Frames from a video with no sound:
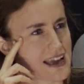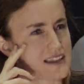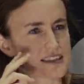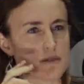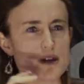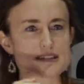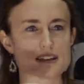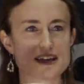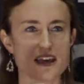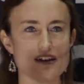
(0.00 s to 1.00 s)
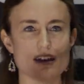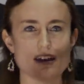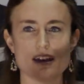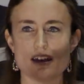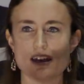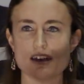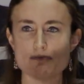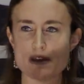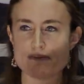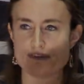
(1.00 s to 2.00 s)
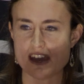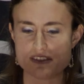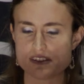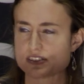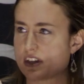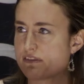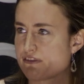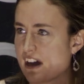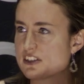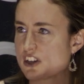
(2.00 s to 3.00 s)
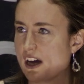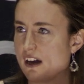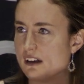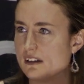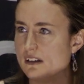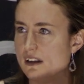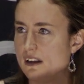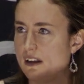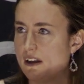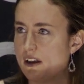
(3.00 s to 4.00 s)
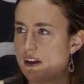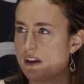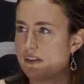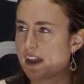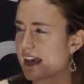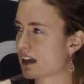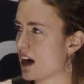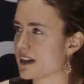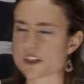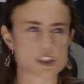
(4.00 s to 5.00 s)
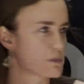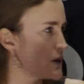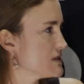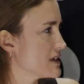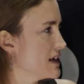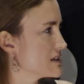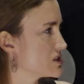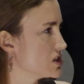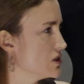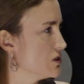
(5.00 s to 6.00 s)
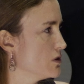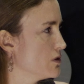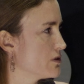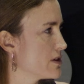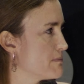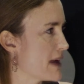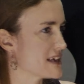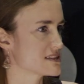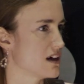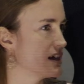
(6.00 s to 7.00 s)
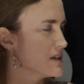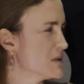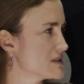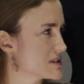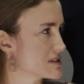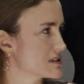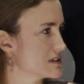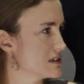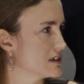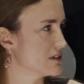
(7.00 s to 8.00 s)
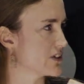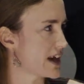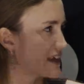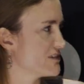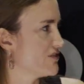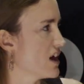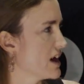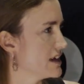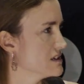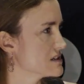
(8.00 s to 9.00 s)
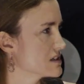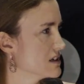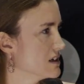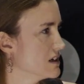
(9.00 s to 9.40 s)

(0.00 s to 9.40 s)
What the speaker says: And in some ways, like if my faith is so fragile that I can't expose it to the best arguments that I can find,